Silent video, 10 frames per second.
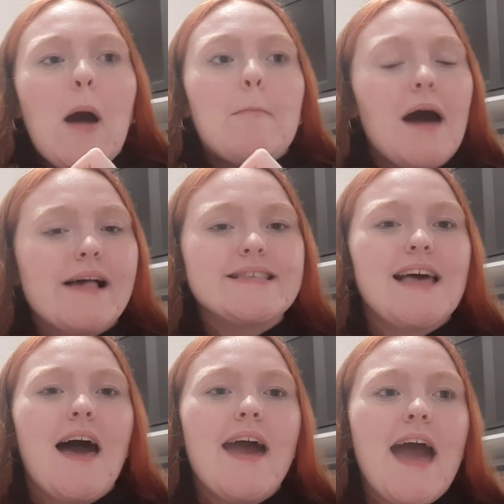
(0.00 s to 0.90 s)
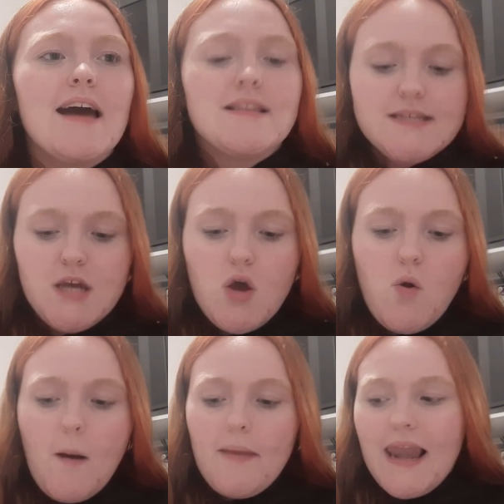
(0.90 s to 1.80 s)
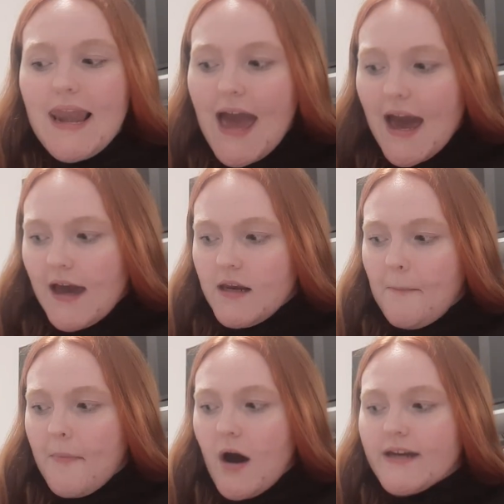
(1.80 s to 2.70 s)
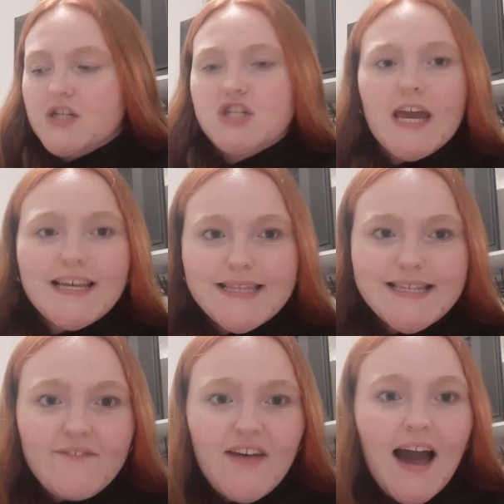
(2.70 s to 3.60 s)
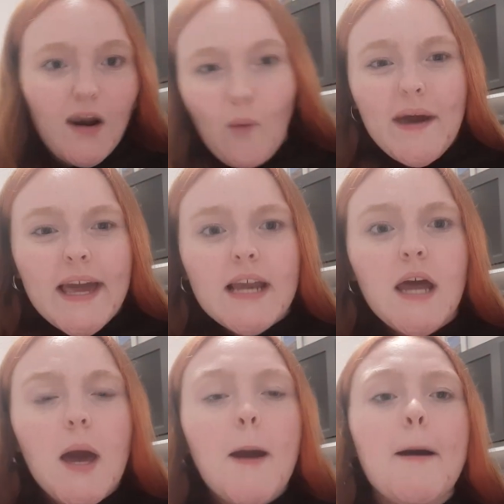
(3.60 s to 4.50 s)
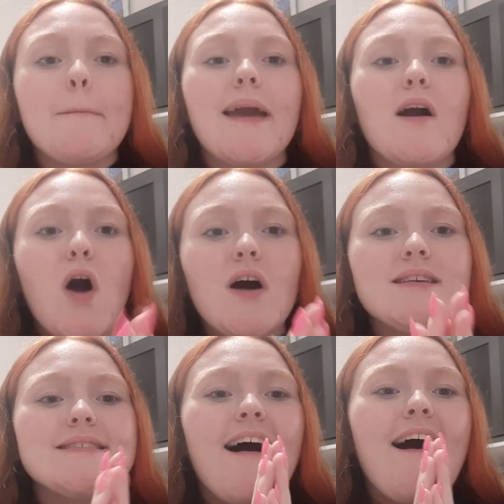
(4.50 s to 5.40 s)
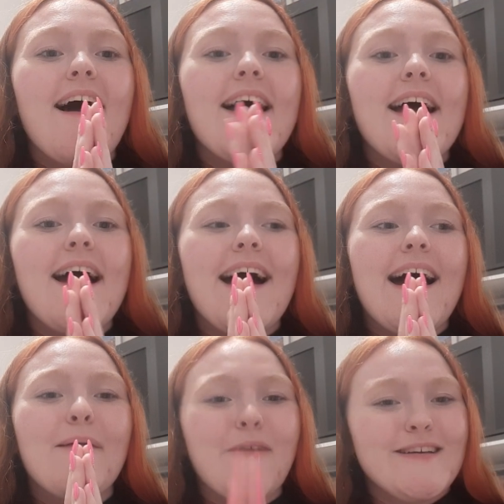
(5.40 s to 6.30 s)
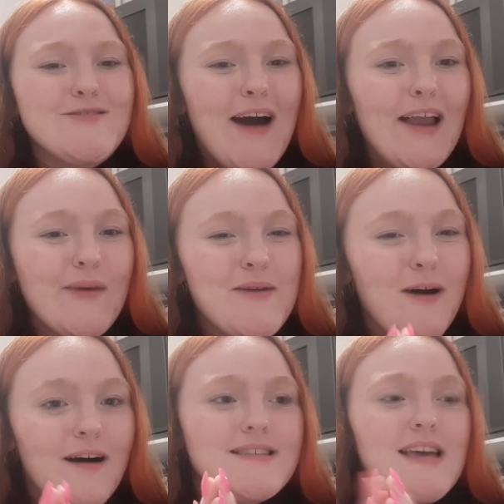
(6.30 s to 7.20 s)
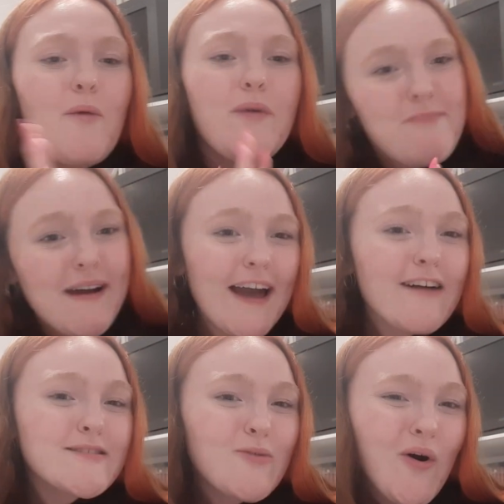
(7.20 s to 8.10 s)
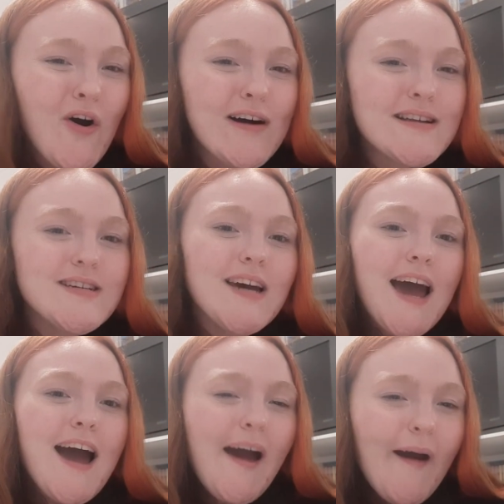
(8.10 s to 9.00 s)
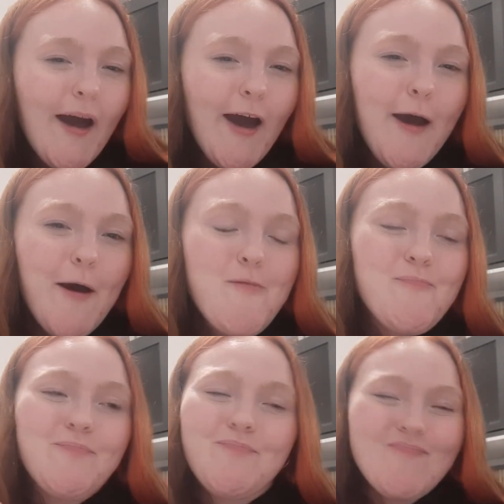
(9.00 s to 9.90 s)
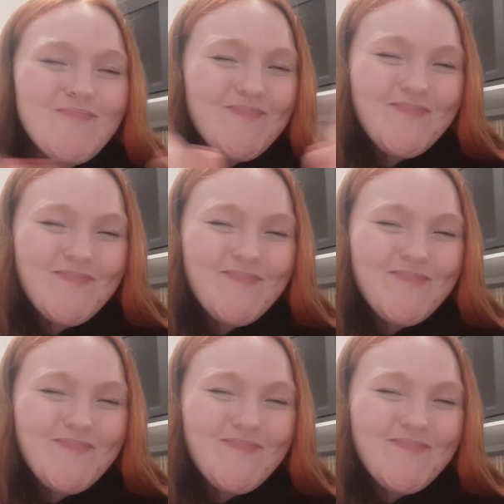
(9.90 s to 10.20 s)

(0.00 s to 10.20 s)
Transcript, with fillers: but I had to plan my shit for Halloween because I am going to a Halloween party with my girl squad. Um,